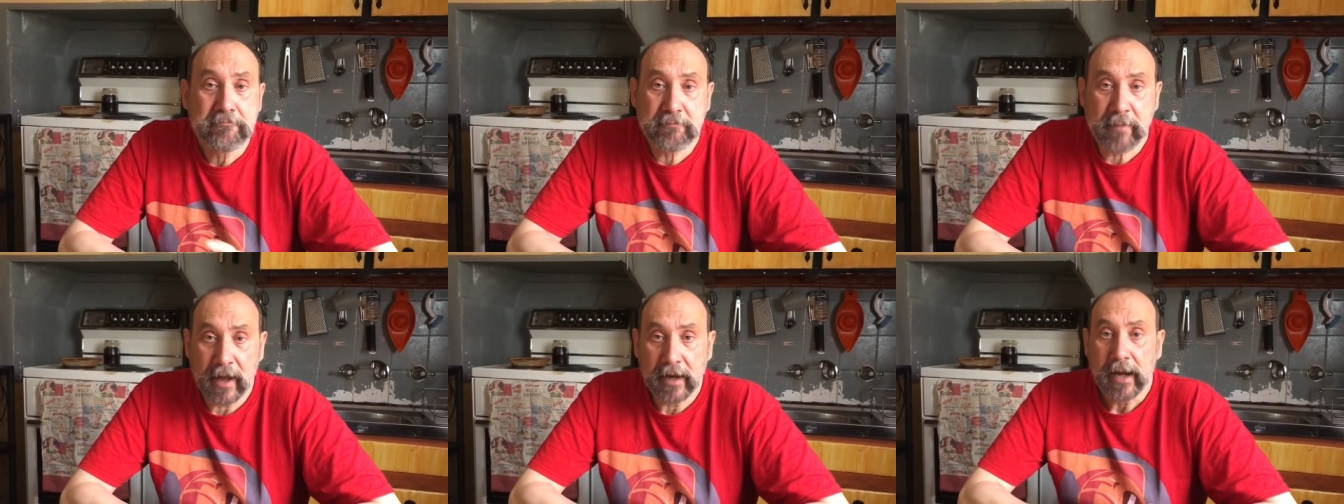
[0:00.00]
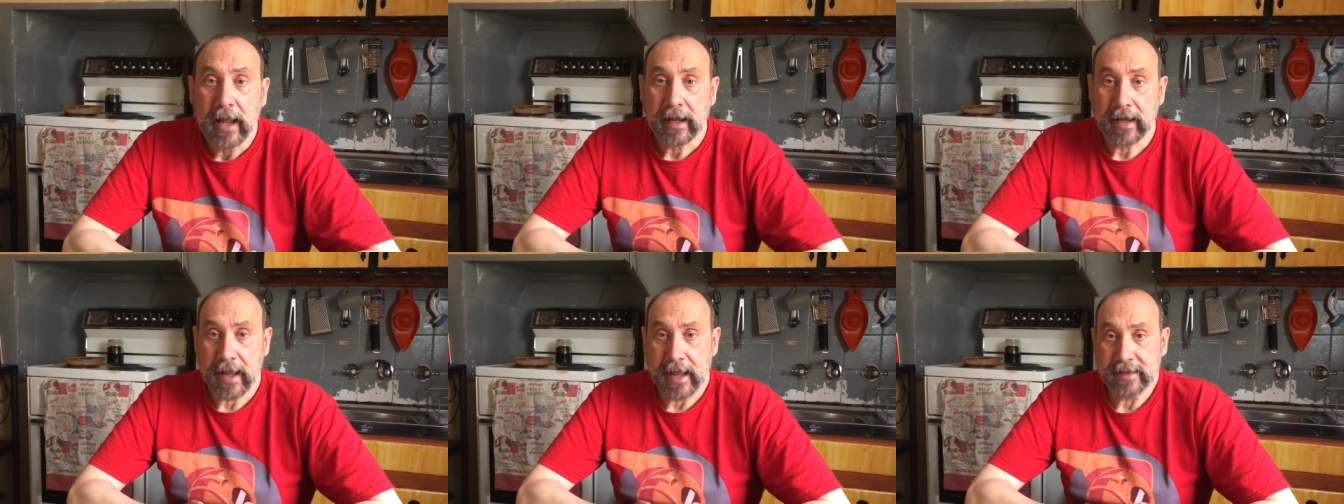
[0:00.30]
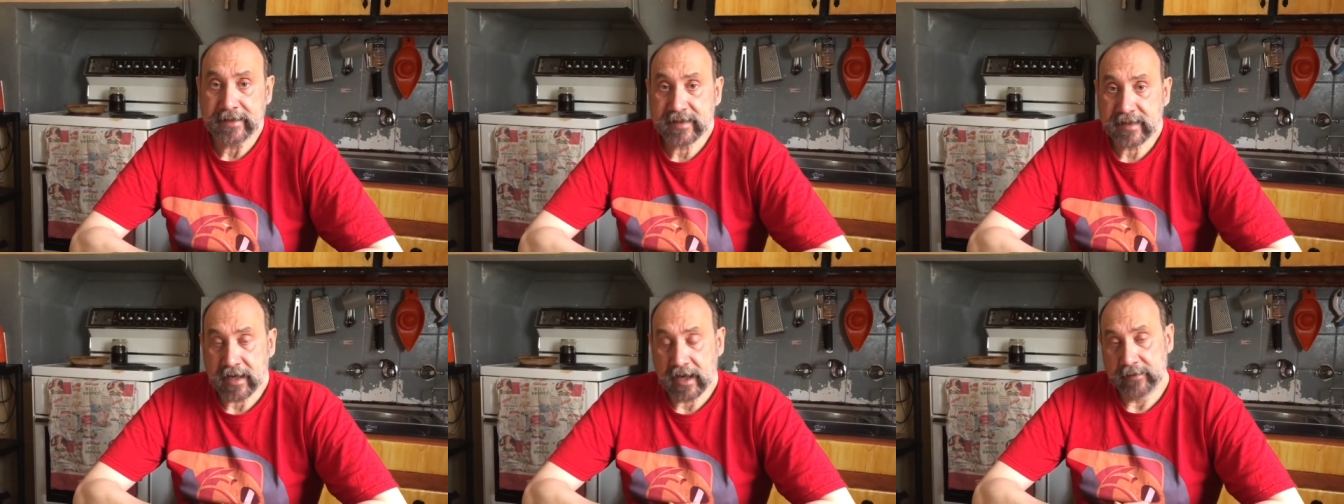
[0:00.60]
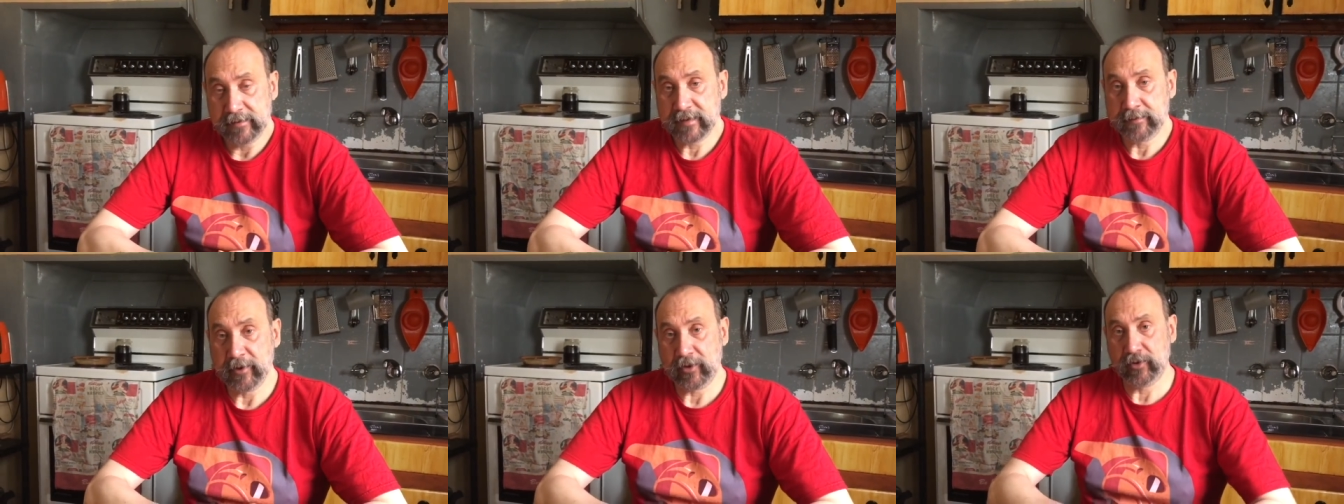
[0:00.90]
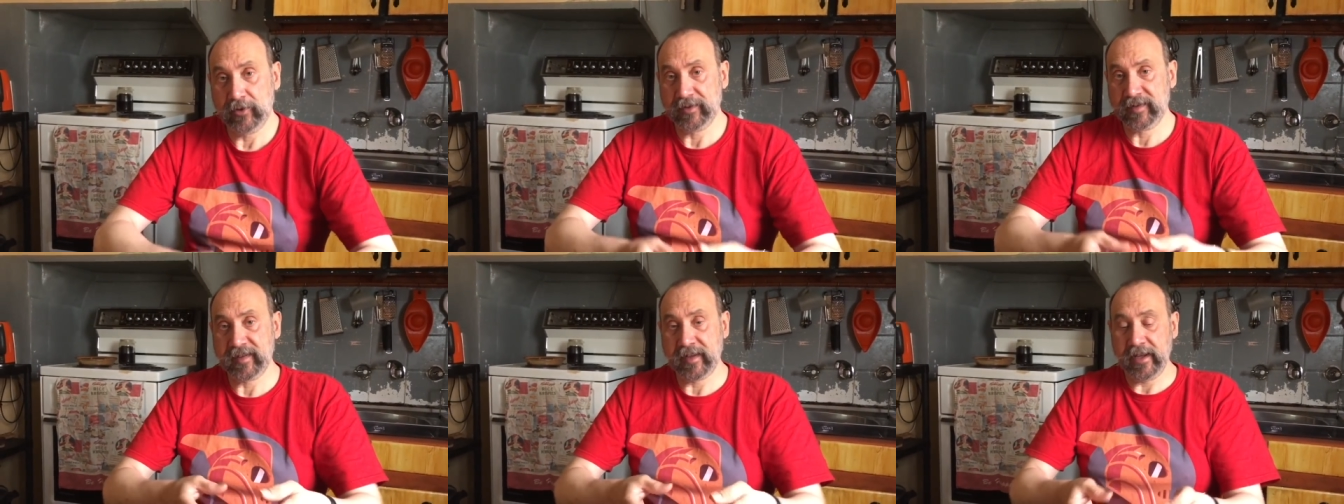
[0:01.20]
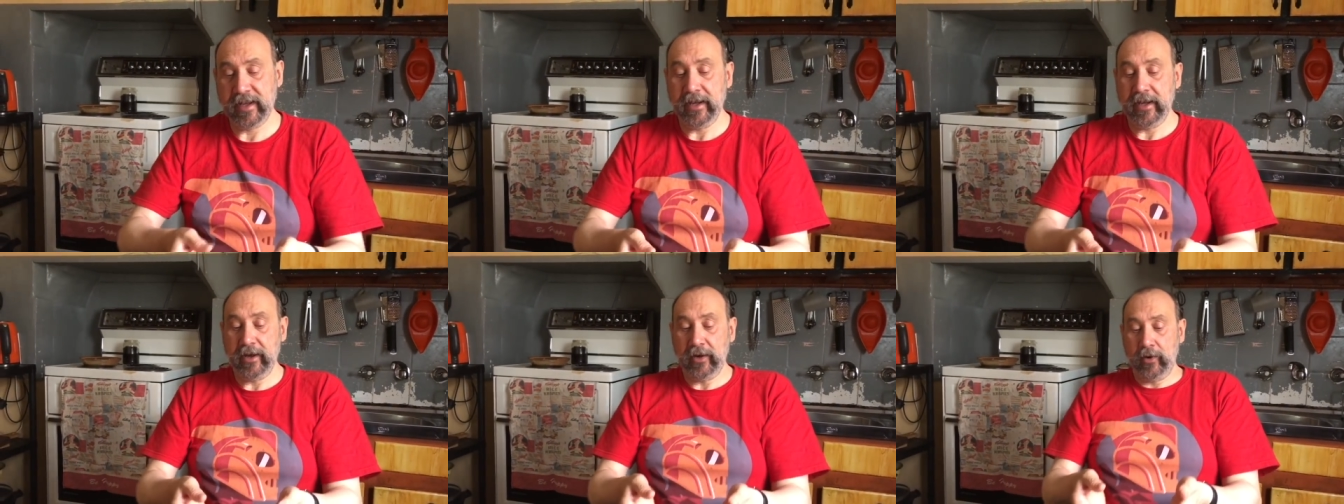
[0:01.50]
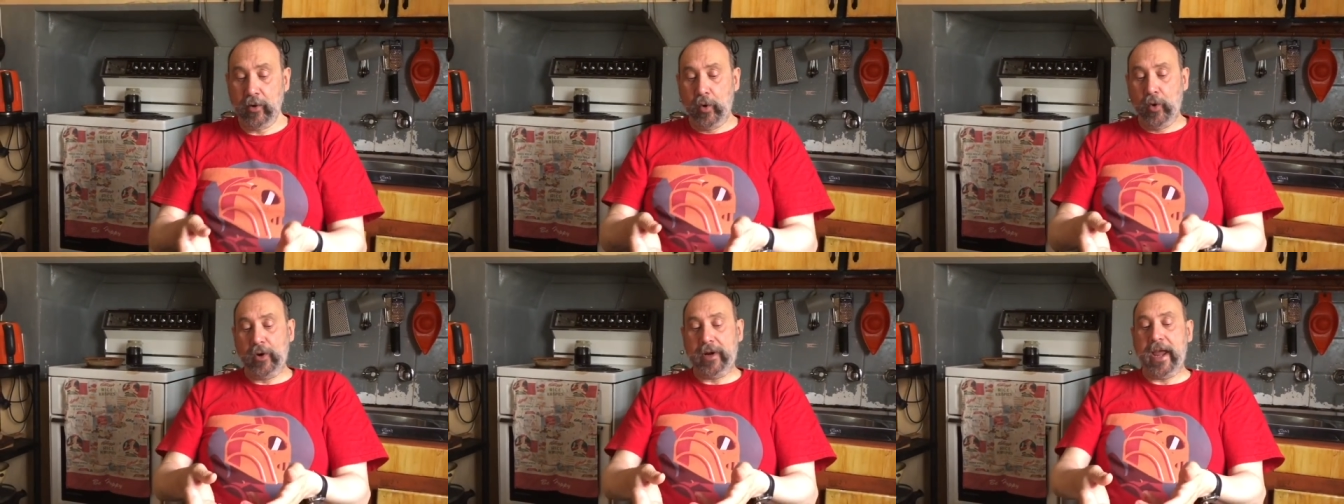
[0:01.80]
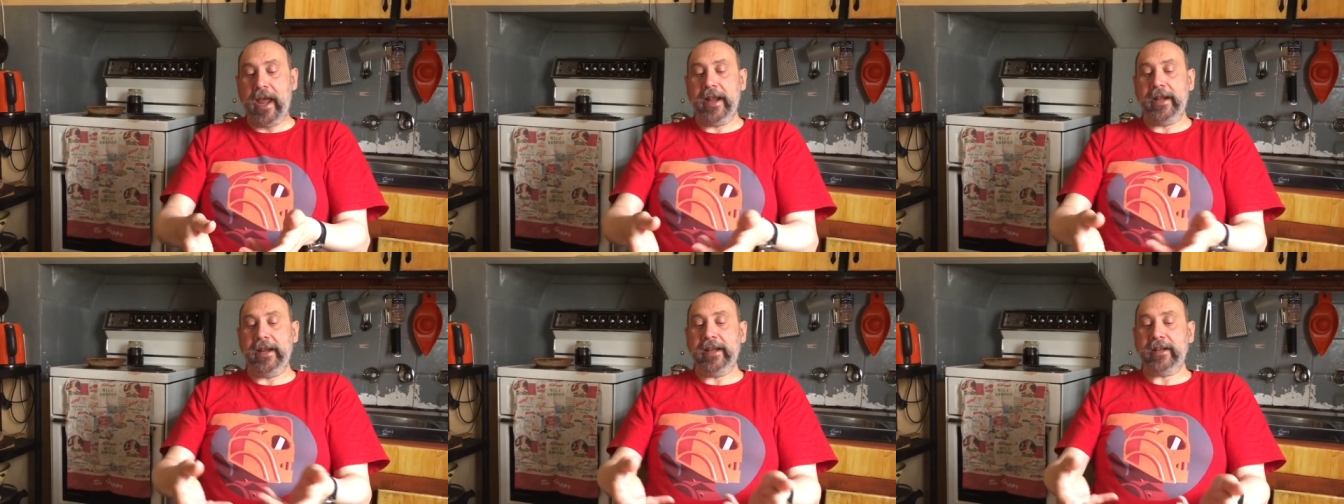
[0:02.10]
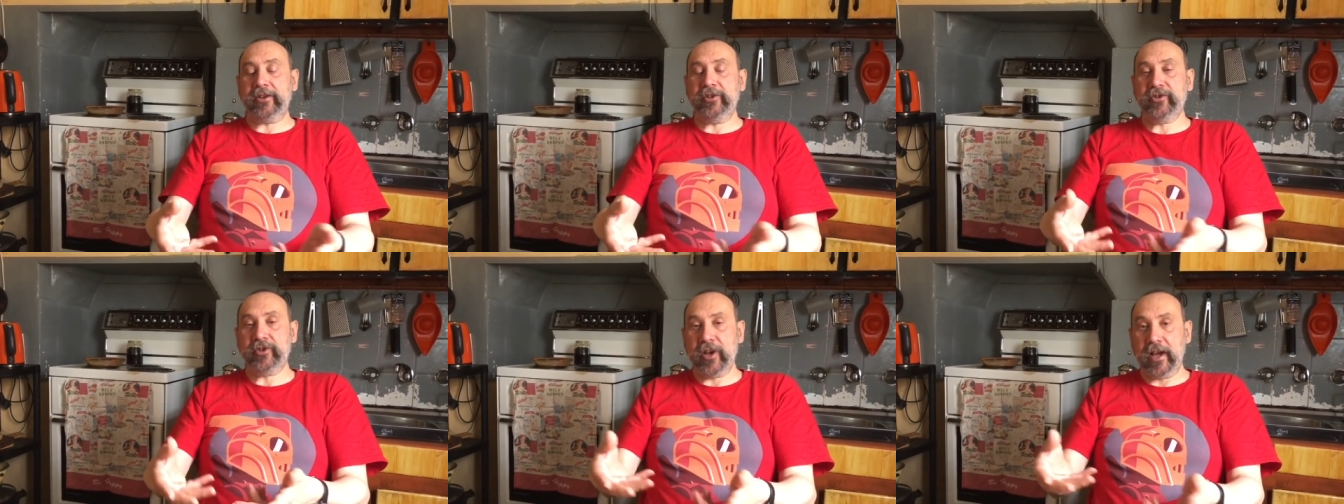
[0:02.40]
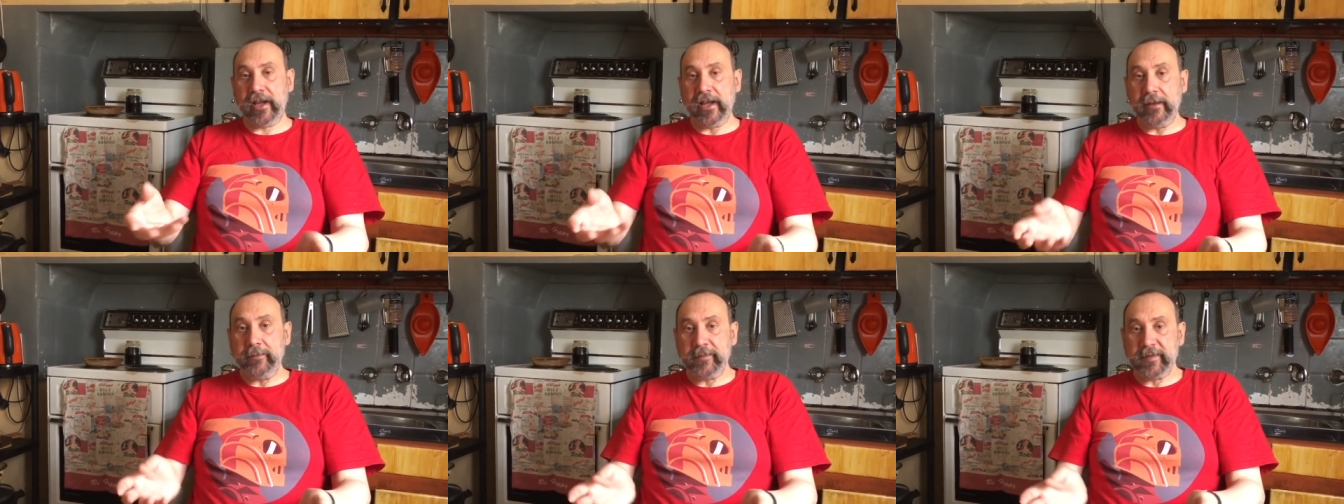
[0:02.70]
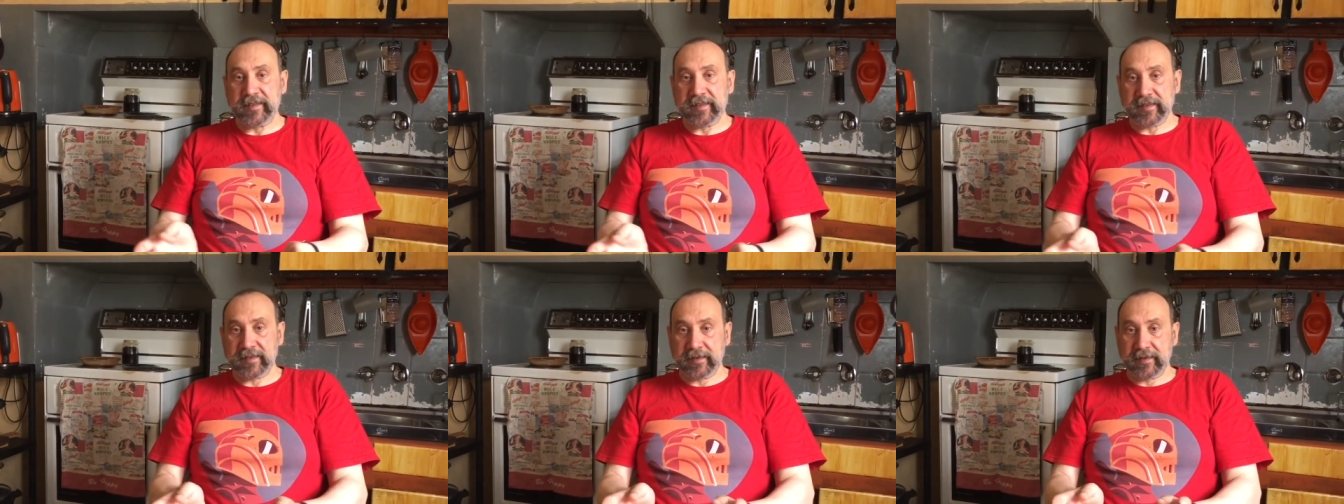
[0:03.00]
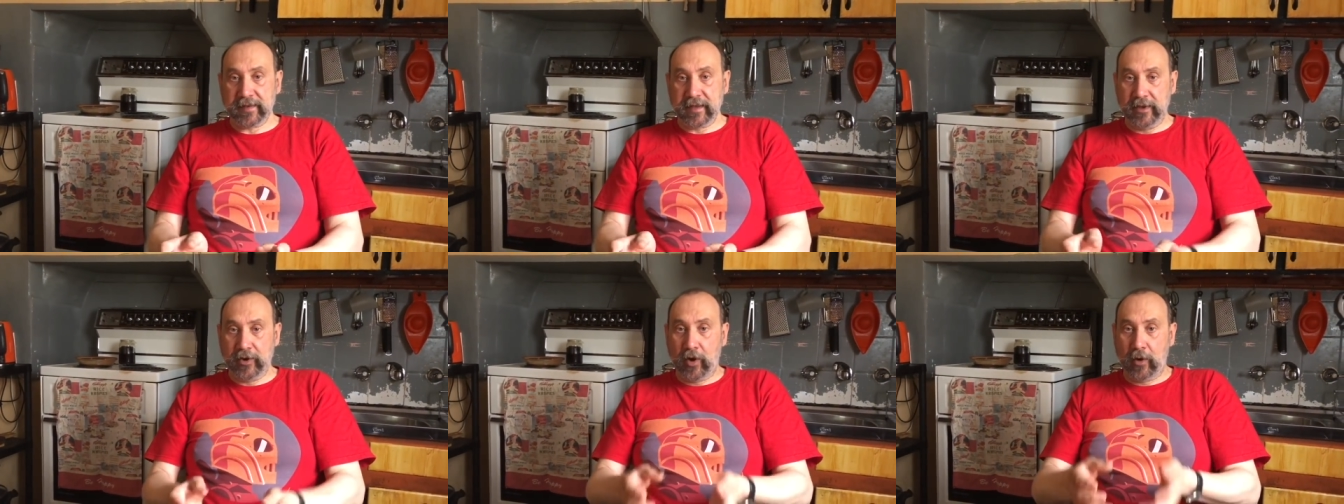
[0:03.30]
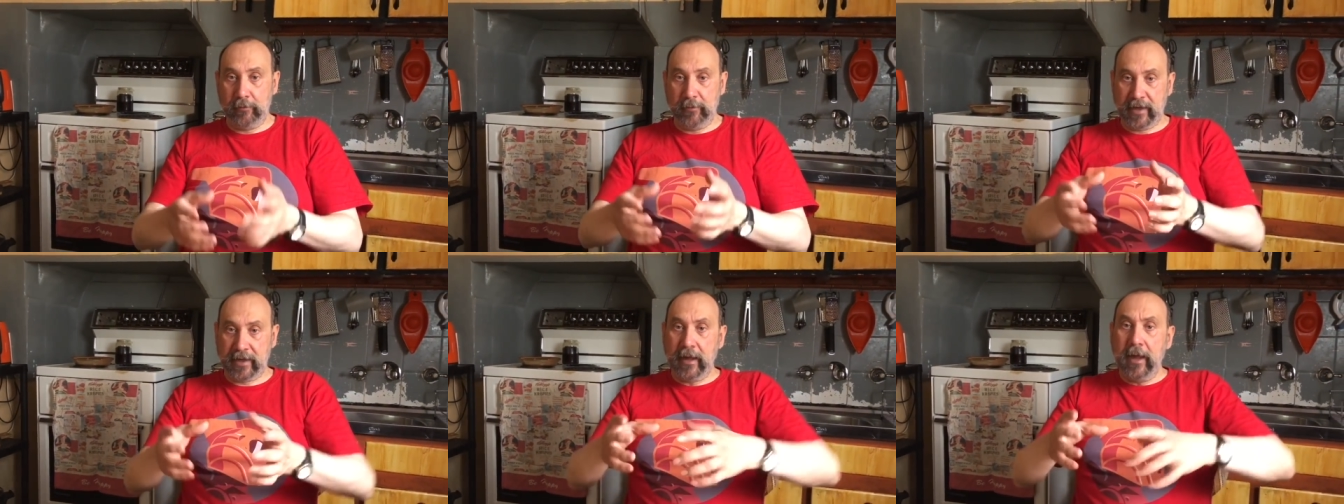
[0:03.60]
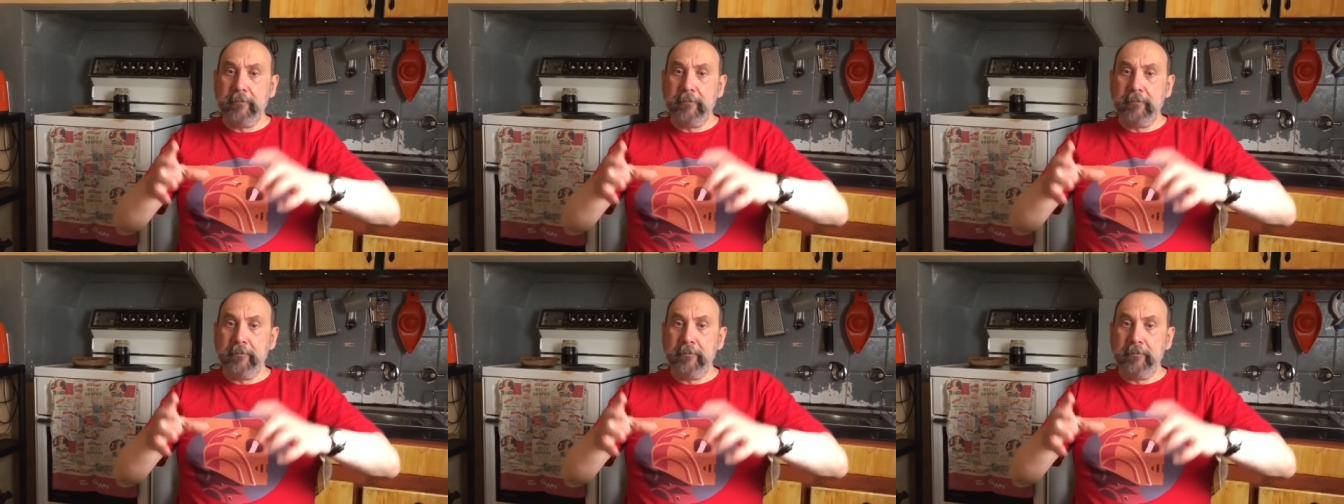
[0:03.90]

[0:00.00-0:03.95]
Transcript: But landscapes, because they're organic shapes, they're not